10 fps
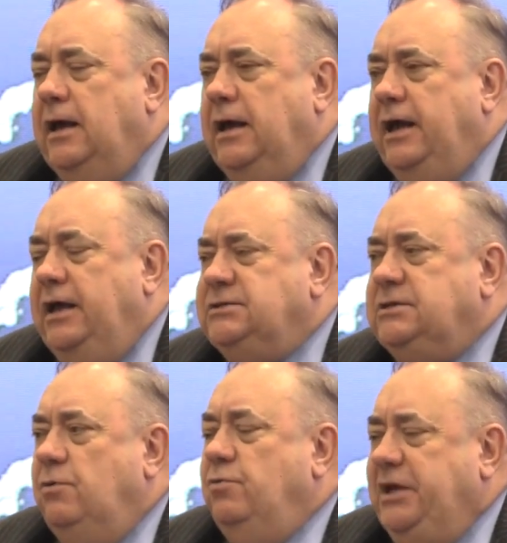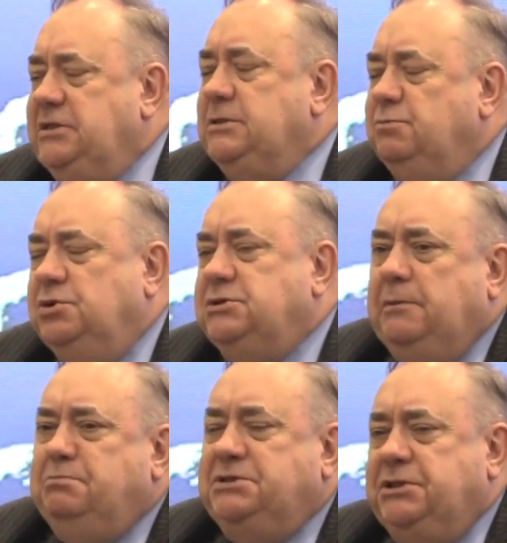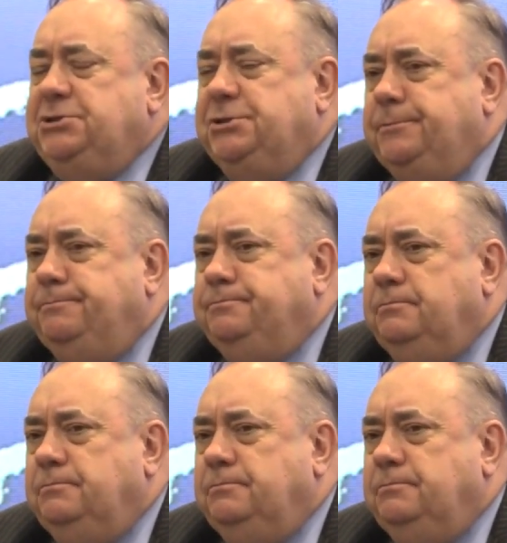It is a reasonable supposition